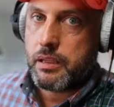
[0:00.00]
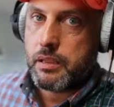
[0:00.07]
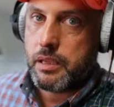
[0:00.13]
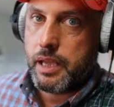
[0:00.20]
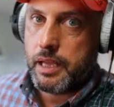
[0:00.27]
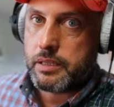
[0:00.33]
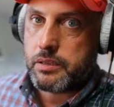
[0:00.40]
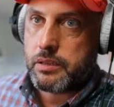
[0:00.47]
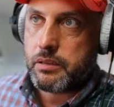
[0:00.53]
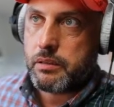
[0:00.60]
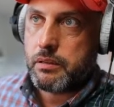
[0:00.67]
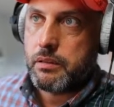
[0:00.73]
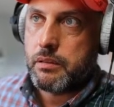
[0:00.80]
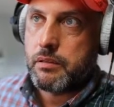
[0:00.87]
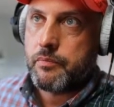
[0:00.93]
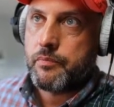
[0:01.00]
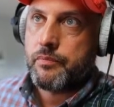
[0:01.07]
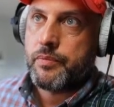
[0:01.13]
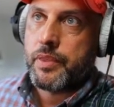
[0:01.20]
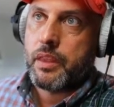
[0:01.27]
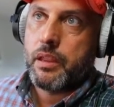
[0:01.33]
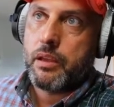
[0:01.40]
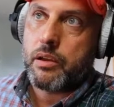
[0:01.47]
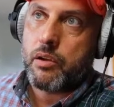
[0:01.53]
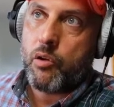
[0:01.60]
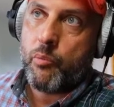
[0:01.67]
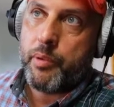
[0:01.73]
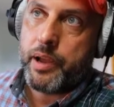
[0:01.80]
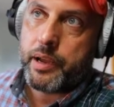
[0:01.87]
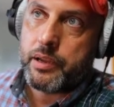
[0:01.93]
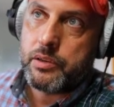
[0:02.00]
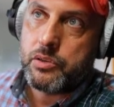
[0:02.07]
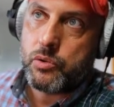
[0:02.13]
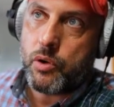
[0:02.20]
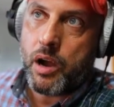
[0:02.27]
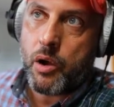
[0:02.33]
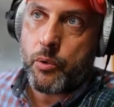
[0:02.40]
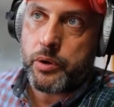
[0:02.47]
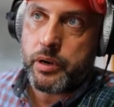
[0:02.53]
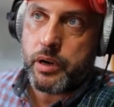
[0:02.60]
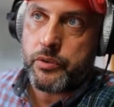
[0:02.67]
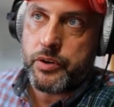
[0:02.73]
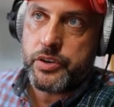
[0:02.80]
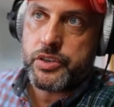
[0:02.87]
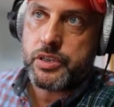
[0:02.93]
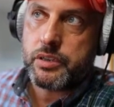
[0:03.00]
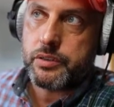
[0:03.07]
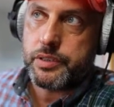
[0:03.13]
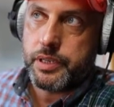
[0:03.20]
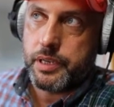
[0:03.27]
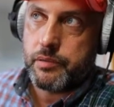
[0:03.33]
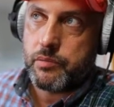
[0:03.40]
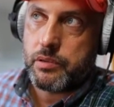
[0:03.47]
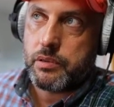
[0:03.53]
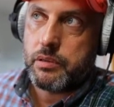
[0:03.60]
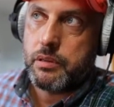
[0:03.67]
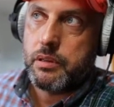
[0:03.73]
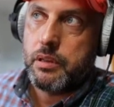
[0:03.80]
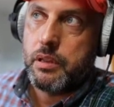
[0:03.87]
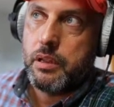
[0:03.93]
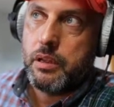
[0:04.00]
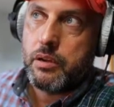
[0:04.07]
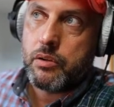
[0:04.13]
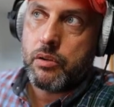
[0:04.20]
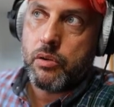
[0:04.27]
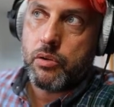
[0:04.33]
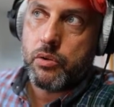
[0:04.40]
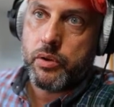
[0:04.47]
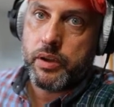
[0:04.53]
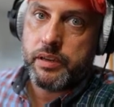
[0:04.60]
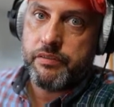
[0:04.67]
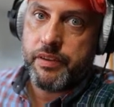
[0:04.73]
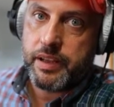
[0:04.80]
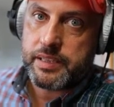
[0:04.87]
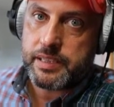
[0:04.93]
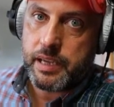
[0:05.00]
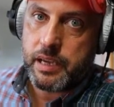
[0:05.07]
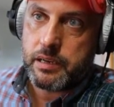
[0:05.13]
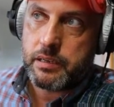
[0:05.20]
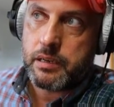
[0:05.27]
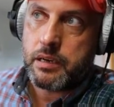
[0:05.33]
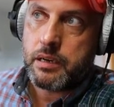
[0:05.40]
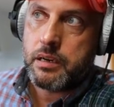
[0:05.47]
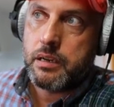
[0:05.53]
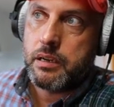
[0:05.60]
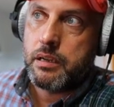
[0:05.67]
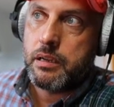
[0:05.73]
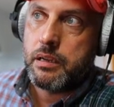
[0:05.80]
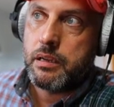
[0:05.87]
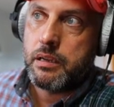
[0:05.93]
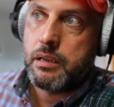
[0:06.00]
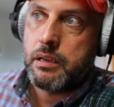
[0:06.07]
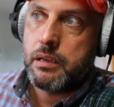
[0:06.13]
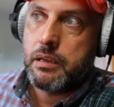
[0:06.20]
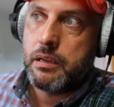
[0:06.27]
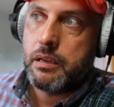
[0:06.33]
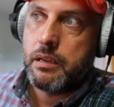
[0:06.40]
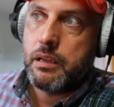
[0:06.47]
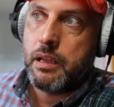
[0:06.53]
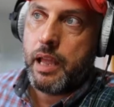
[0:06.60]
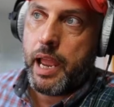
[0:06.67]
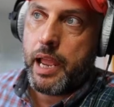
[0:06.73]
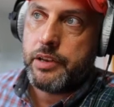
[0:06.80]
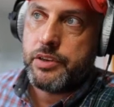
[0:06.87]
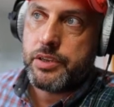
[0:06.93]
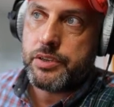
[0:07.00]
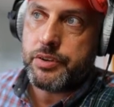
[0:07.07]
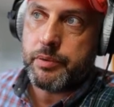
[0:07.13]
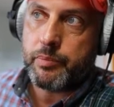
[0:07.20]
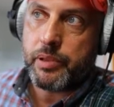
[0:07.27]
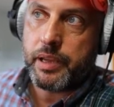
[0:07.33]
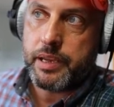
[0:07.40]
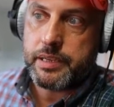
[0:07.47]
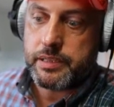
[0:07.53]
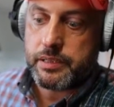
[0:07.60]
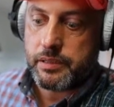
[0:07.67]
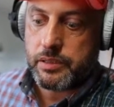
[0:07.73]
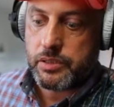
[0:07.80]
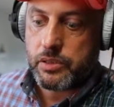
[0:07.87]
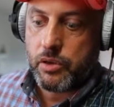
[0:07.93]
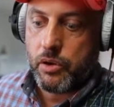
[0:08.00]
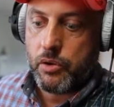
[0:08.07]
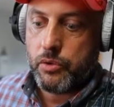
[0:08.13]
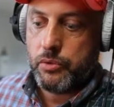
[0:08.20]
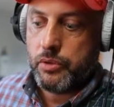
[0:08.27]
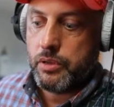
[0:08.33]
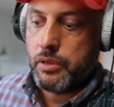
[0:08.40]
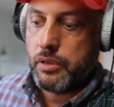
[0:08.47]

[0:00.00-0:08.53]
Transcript: cancel, go back into our original table, go to Advanced Editor, and just replace this code